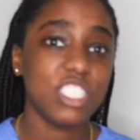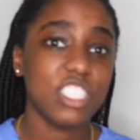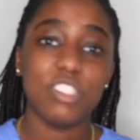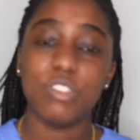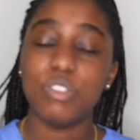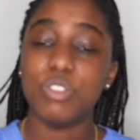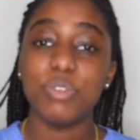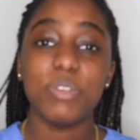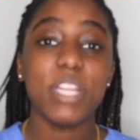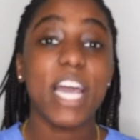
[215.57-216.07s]
You
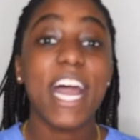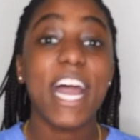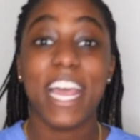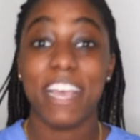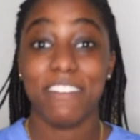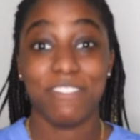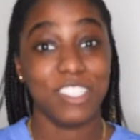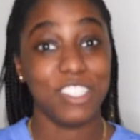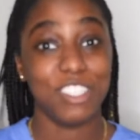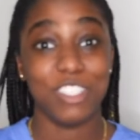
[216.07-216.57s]
do not
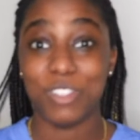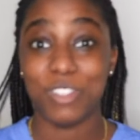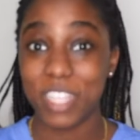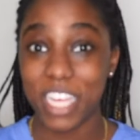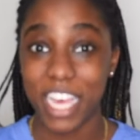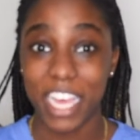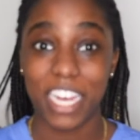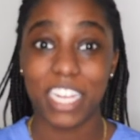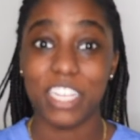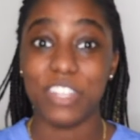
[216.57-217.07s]
have to do
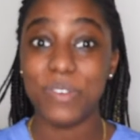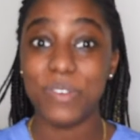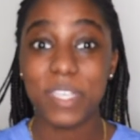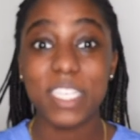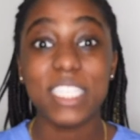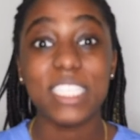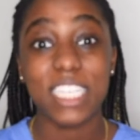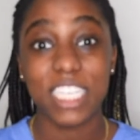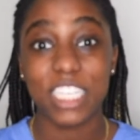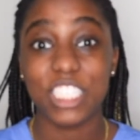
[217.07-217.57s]
that. You
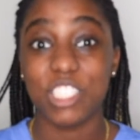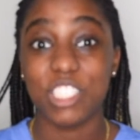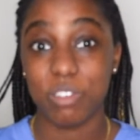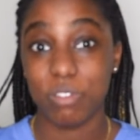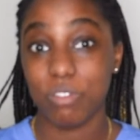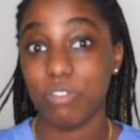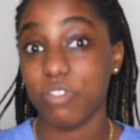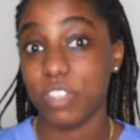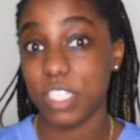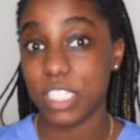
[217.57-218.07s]
can take
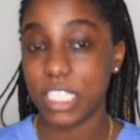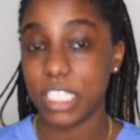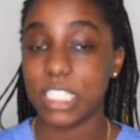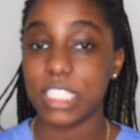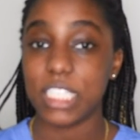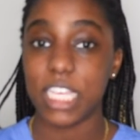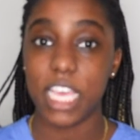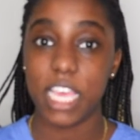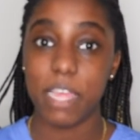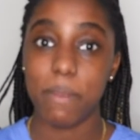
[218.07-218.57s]
general physics
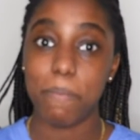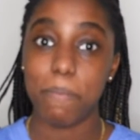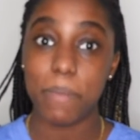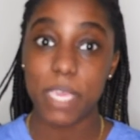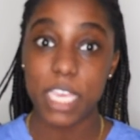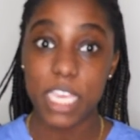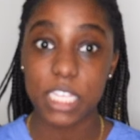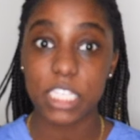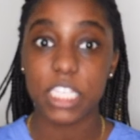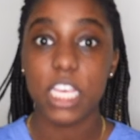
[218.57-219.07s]
and
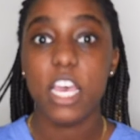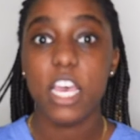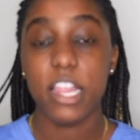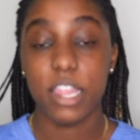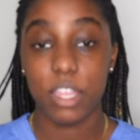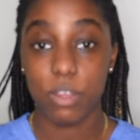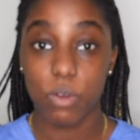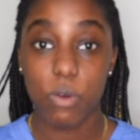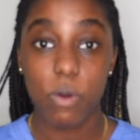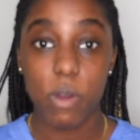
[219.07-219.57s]
meet
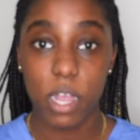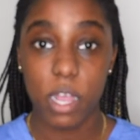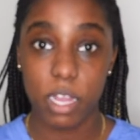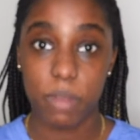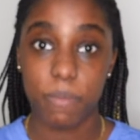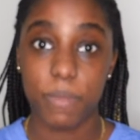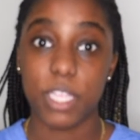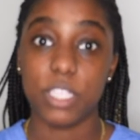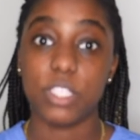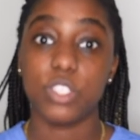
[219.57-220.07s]
the
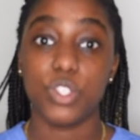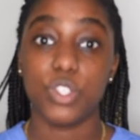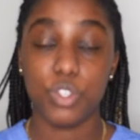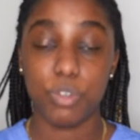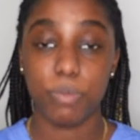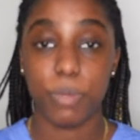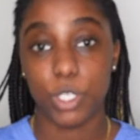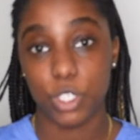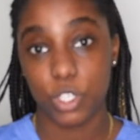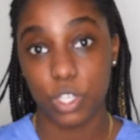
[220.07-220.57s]
requirements to
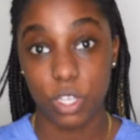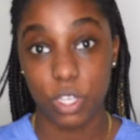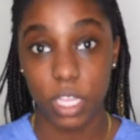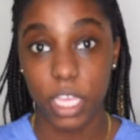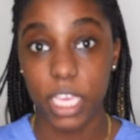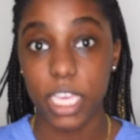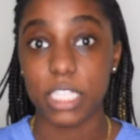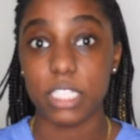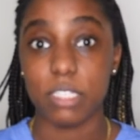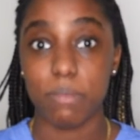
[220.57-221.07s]
matriculate
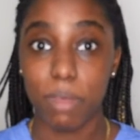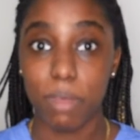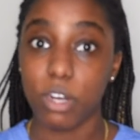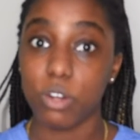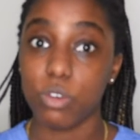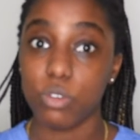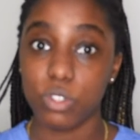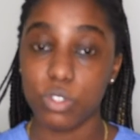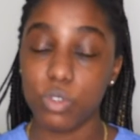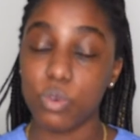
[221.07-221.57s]
into
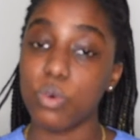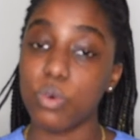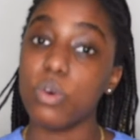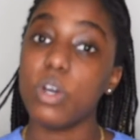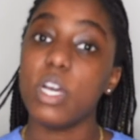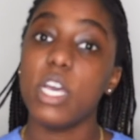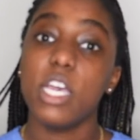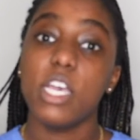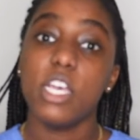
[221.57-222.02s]
medical school.